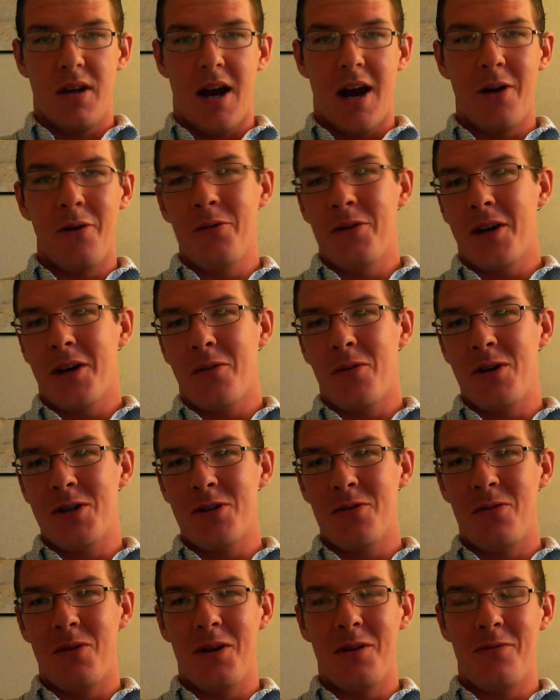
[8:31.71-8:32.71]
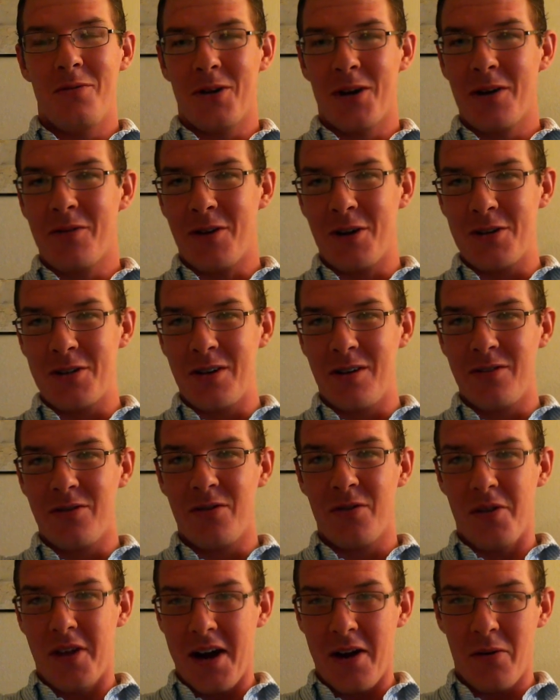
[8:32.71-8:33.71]
I don't think we should really forgive ourselves
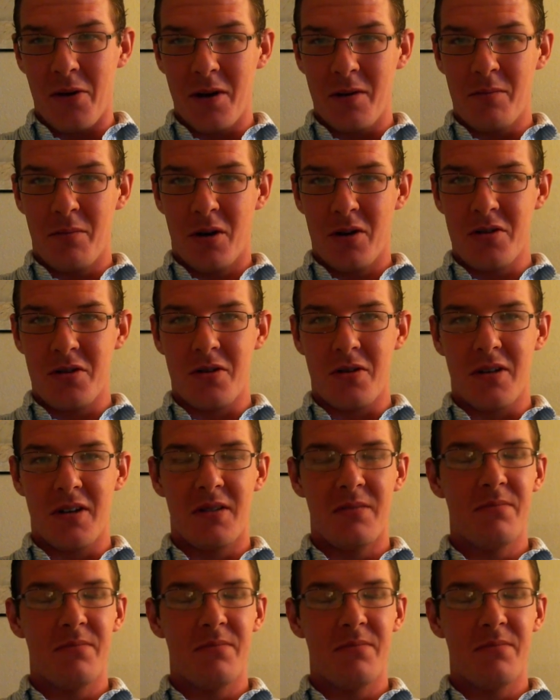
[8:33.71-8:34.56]
for that one, personally.